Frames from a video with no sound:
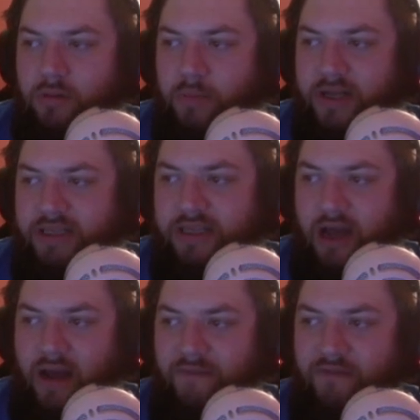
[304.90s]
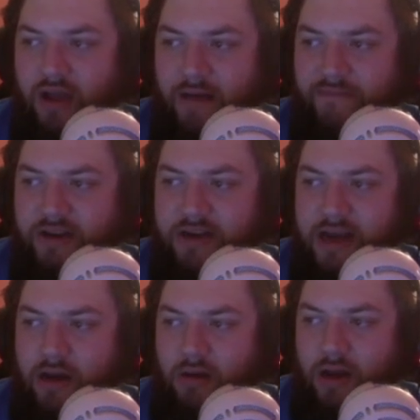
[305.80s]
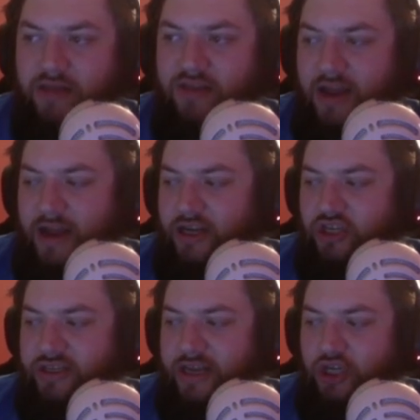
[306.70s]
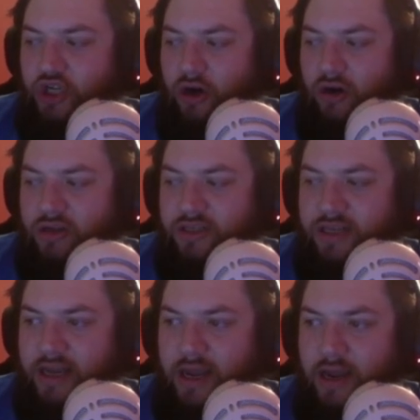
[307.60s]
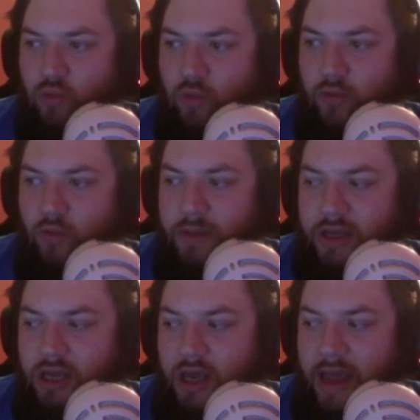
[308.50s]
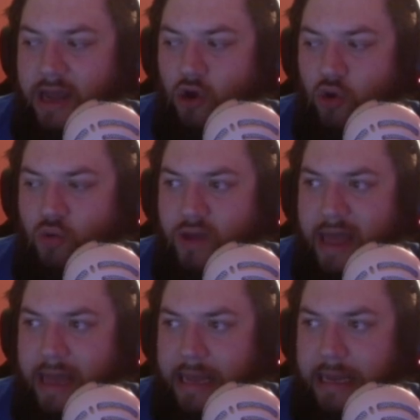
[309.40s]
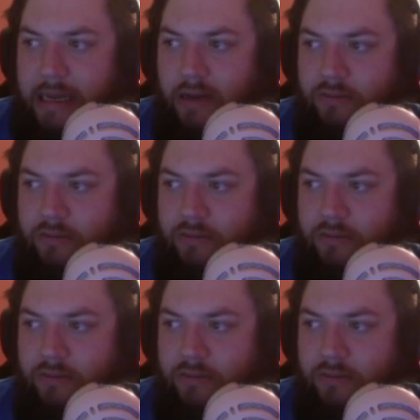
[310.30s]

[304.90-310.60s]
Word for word: But uh, I feel confident now. I think I can just take sharks and we will be a-okay.